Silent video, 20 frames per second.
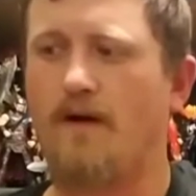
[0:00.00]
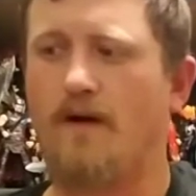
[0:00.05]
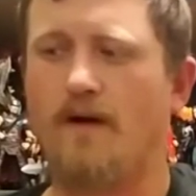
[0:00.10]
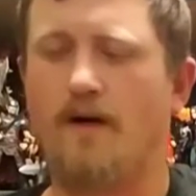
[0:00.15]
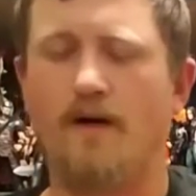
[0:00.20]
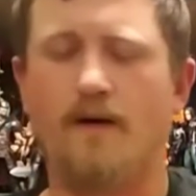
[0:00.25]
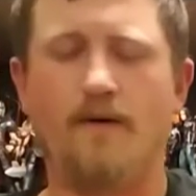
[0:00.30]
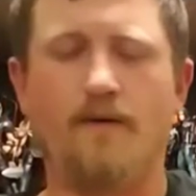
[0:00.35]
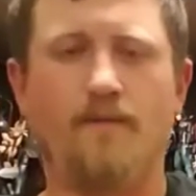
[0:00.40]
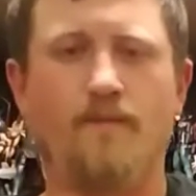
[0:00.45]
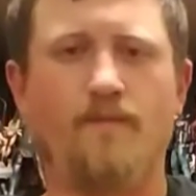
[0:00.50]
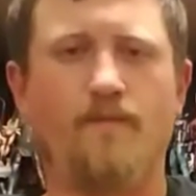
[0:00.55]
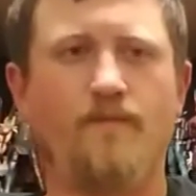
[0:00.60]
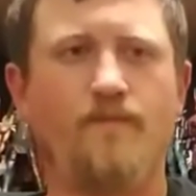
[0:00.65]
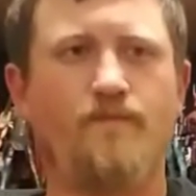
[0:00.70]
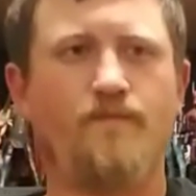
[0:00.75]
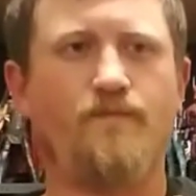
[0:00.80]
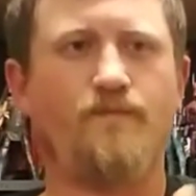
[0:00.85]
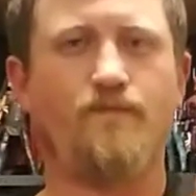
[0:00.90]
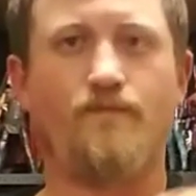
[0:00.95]
Um,
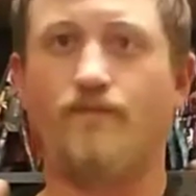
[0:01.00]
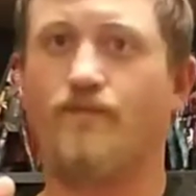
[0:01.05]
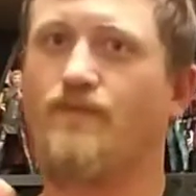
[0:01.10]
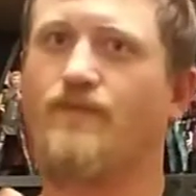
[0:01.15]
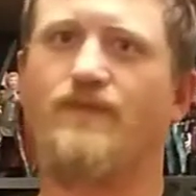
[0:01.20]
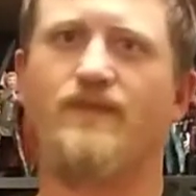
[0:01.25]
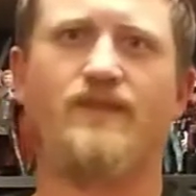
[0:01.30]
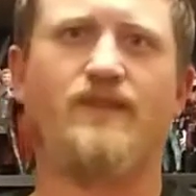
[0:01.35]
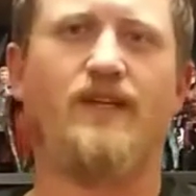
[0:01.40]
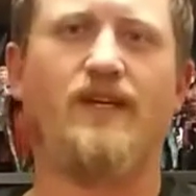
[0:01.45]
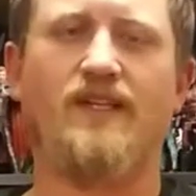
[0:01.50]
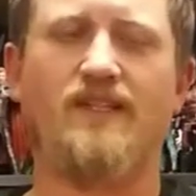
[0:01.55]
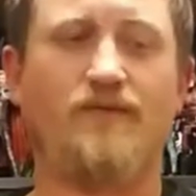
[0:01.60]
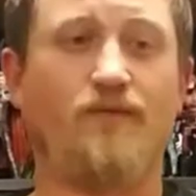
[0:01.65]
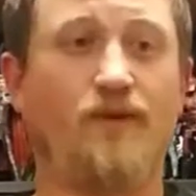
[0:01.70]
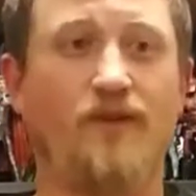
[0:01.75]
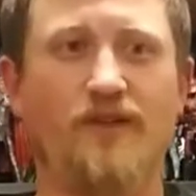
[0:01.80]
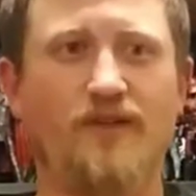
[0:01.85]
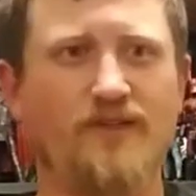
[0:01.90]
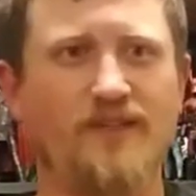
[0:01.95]
it's
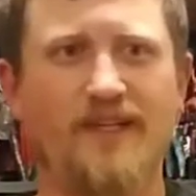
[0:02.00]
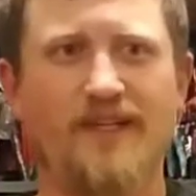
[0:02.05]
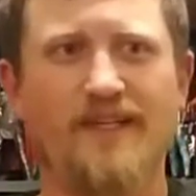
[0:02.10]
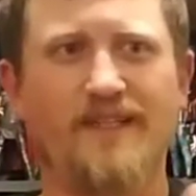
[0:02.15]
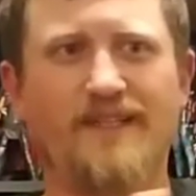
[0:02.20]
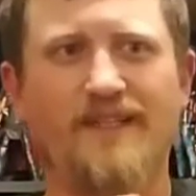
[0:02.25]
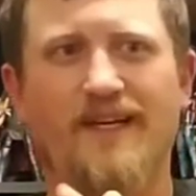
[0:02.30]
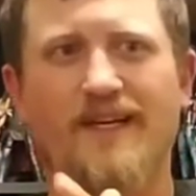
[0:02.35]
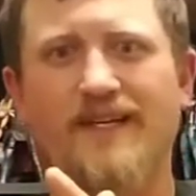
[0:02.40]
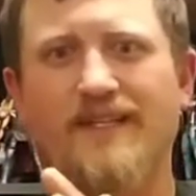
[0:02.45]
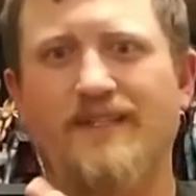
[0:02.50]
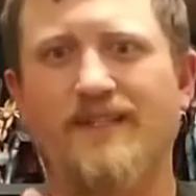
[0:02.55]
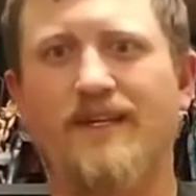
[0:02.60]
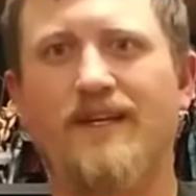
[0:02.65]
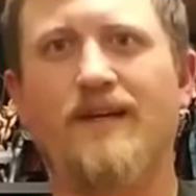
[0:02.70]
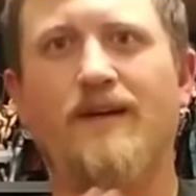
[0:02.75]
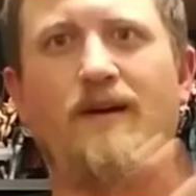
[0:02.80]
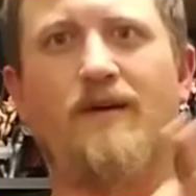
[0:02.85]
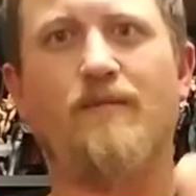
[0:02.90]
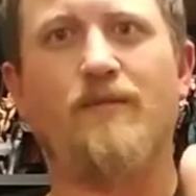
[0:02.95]
one of those days, guys.
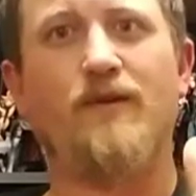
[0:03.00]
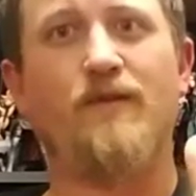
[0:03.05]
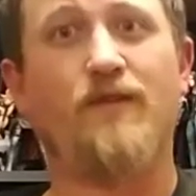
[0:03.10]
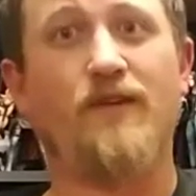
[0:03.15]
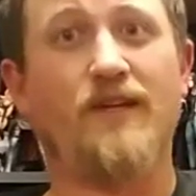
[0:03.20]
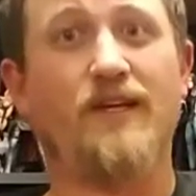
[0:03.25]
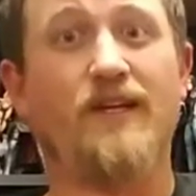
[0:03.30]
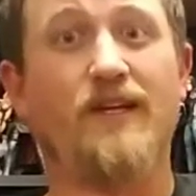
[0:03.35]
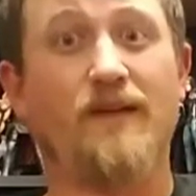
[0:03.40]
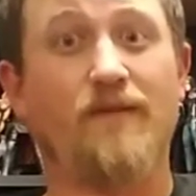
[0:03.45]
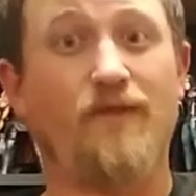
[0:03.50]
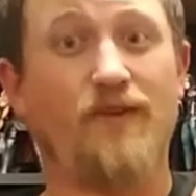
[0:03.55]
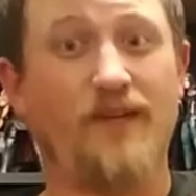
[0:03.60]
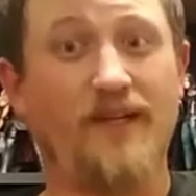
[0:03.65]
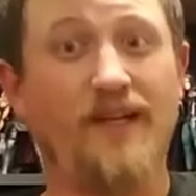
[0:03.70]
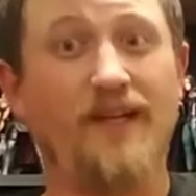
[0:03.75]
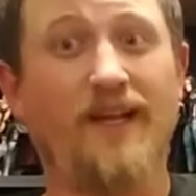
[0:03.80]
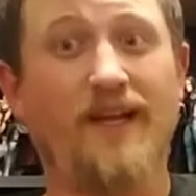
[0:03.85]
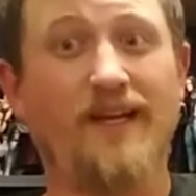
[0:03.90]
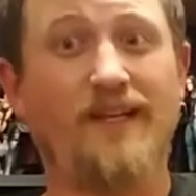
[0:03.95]
But if you did, if you
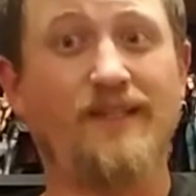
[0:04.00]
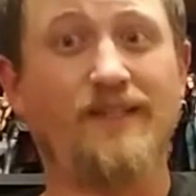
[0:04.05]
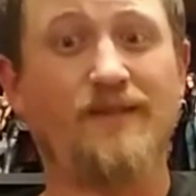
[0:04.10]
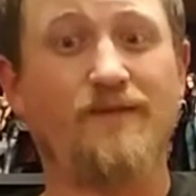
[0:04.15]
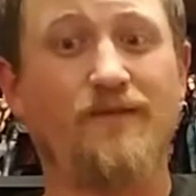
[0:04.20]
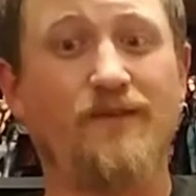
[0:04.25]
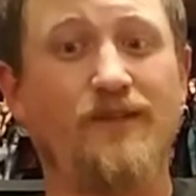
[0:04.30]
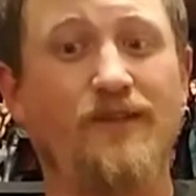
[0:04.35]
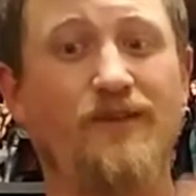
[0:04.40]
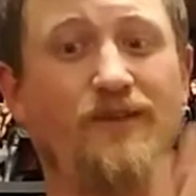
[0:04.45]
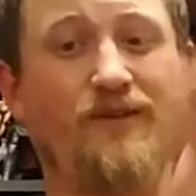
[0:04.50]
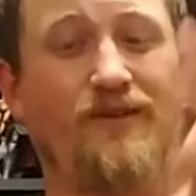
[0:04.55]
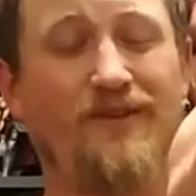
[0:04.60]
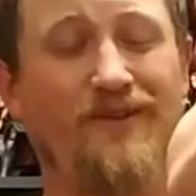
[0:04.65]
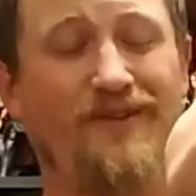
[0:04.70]
did like this video,